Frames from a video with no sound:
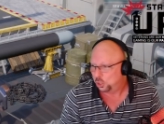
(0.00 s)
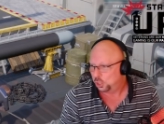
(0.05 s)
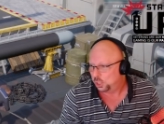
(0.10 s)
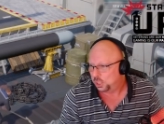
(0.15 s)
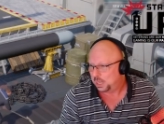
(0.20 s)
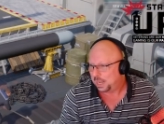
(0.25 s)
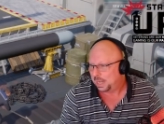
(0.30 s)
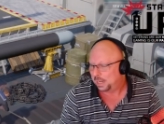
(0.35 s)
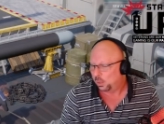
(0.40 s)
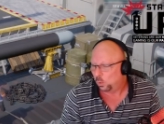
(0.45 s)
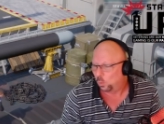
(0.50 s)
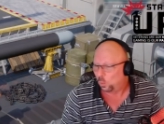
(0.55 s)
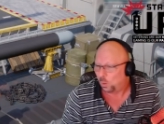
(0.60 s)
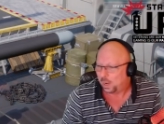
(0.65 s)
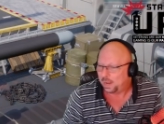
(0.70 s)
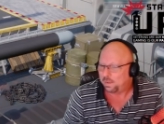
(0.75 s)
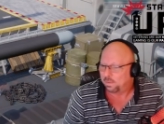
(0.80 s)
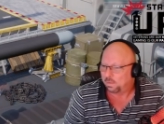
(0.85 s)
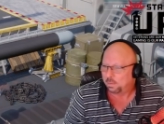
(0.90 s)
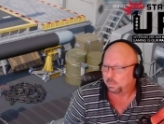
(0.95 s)
take away
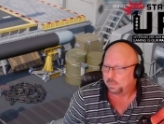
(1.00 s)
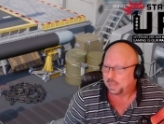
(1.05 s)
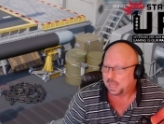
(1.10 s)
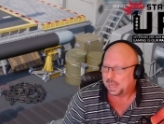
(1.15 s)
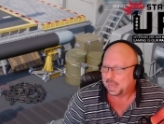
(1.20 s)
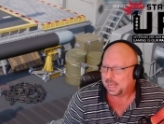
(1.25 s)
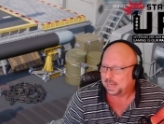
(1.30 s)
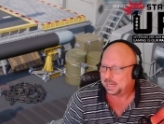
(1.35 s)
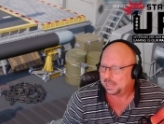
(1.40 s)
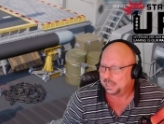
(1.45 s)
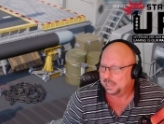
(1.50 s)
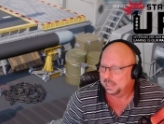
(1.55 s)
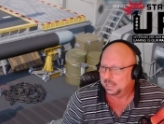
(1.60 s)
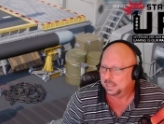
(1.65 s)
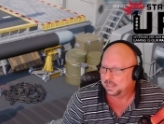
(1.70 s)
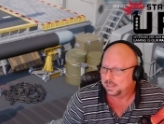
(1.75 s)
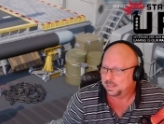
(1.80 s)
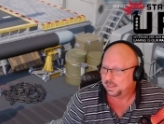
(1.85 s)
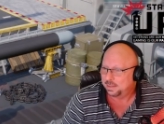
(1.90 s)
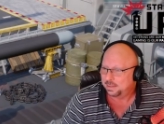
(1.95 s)
from that
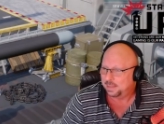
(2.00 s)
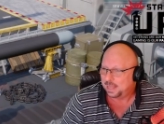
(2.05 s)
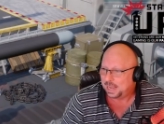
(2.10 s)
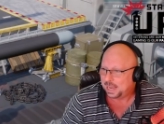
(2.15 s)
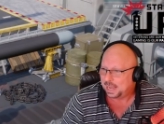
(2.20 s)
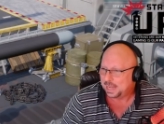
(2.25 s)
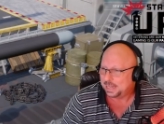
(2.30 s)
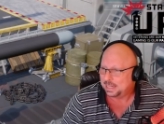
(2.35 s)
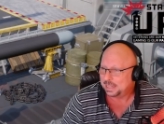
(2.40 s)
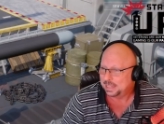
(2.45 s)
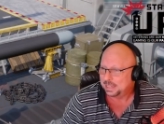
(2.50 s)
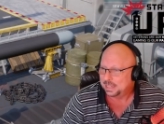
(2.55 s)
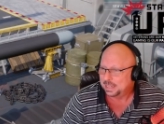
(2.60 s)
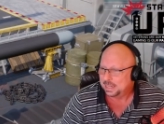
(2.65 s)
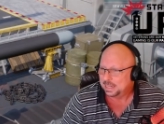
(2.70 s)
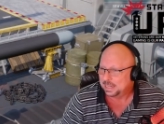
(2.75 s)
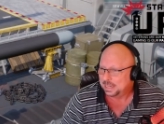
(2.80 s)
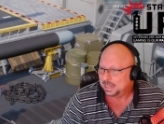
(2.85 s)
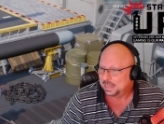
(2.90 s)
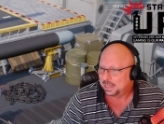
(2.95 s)
is that
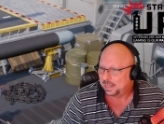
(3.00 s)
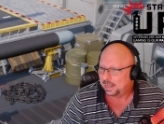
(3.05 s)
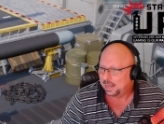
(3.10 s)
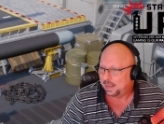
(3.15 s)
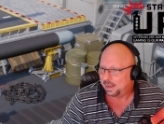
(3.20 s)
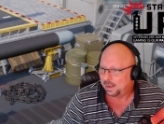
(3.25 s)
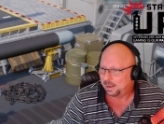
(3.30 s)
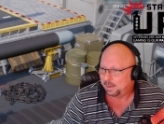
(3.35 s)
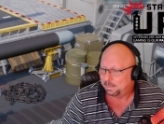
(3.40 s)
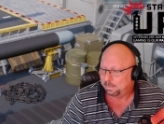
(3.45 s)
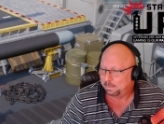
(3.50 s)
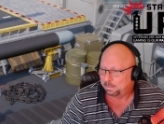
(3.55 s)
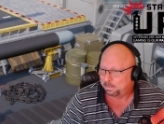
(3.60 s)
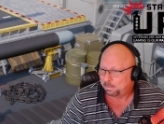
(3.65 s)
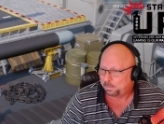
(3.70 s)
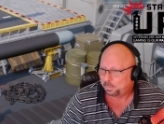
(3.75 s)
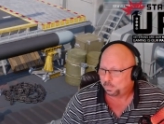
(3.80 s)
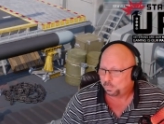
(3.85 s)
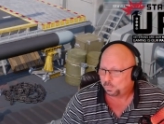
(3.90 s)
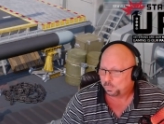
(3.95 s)
from
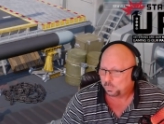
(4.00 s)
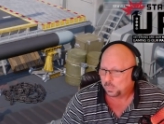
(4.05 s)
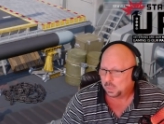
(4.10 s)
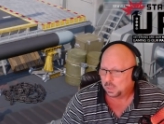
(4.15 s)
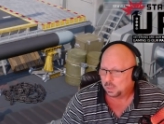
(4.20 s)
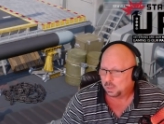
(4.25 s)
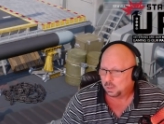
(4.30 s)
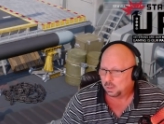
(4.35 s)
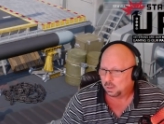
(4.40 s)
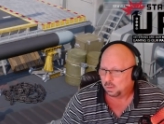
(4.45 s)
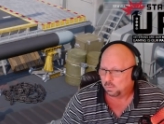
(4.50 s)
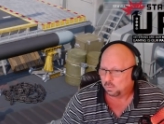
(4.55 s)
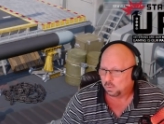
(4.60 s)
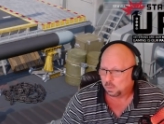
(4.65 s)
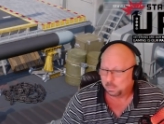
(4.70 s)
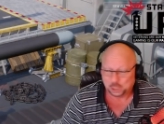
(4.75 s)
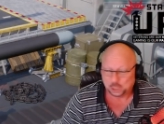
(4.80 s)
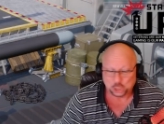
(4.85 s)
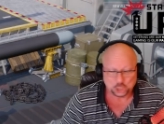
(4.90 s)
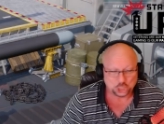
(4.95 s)
a
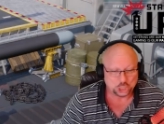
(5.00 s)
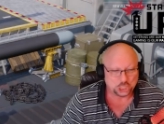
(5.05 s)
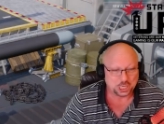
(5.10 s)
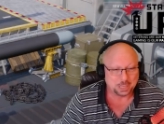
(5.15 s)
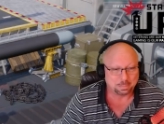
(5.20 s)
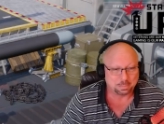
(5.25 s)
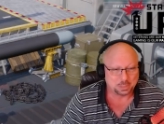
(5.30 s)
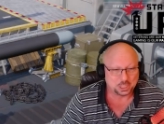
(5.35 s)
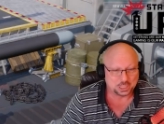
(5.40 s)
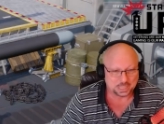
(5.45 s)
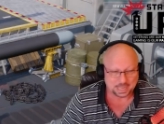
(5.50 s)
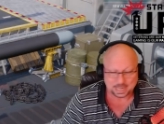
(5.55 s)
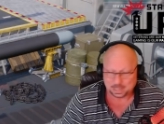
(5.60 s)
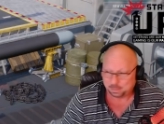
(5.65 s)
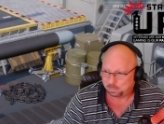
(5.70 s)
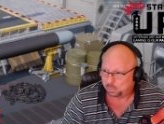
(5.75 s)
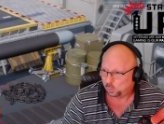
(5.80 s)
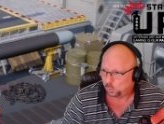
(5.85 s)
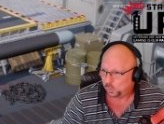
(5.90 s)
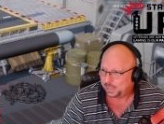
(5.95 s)
ship
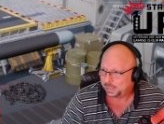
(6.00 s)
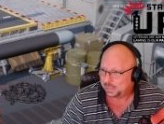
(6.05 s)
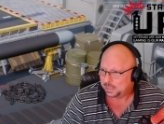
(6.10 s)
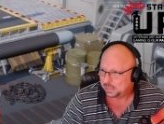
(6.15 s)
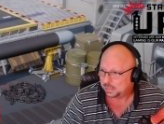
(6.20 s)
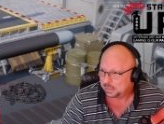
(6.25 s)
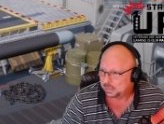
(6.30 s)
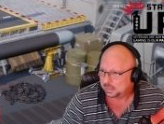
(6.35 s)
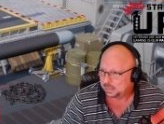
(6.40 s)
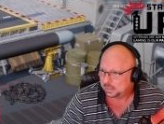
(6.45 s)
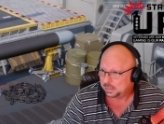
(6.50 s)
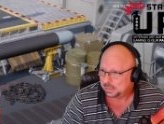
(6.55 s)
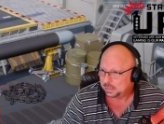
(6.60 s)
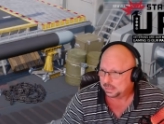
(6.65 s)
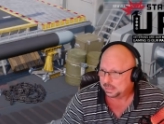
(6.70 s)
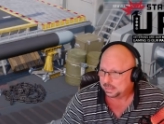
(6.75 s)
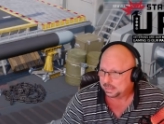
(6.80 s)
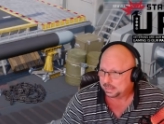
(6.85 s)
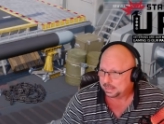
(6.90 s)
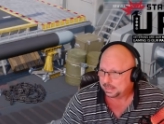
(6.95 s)
standpoint,
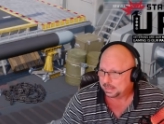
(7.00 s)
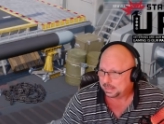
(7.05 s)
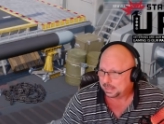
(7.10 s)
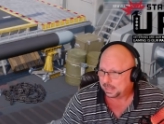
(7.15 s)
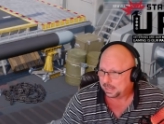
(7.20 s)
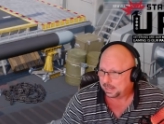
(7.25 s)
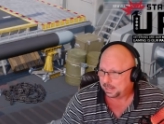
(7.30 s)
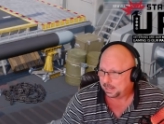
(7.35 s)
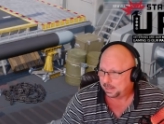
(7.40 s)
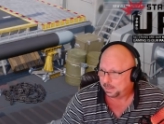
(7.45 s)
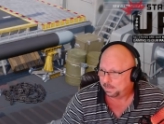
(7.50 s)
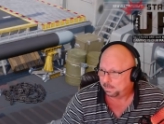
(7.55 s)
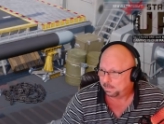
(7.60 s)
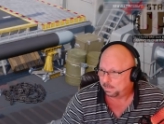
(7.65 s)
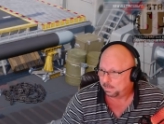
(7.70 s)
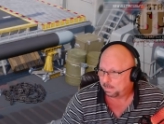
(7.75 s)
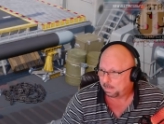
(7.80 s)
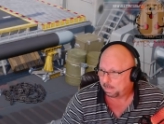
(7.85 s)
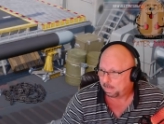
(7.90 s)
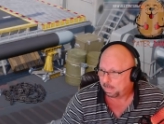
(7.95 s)
20
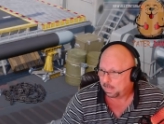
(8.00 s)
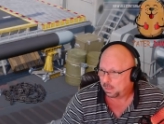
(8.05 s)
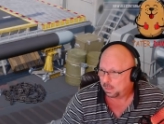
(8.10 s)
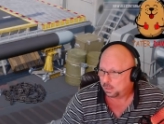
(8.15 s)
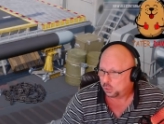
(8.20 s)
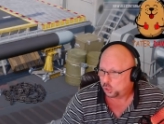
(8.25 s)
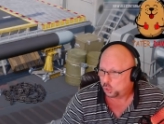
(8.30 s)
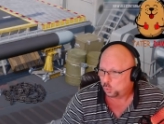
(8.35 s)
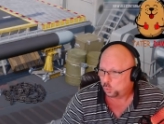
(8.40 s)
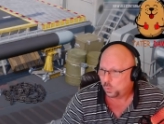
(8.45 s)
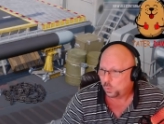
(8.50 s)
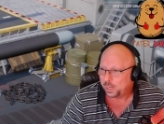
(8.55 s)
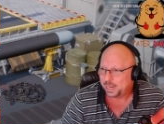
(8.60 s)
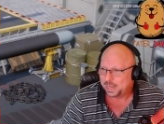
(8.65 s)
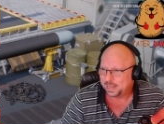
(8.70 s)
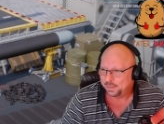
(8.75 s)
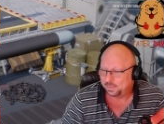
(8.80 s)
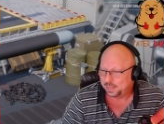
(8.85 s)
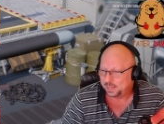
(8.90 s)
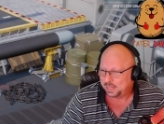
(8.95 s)

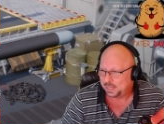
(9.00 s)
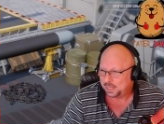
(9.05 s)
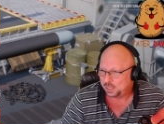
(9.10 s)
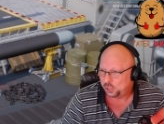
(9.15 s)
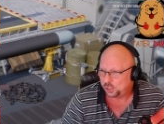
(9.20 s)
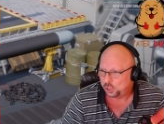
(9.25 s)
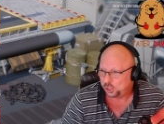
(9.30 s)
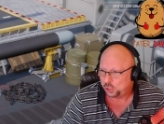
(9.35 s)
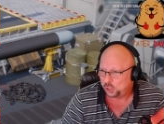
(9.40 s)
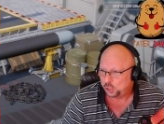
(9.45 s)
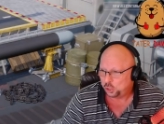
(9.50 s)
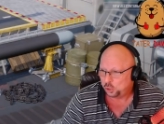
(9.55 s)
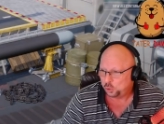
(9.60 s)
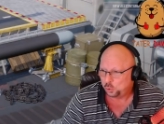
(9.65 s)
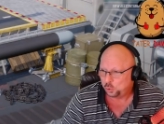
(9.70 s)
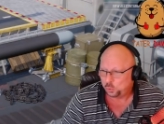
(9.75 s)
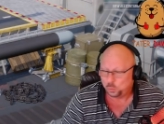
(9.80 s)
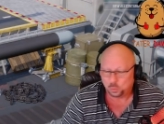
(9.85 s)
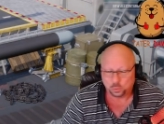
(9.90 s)
of these you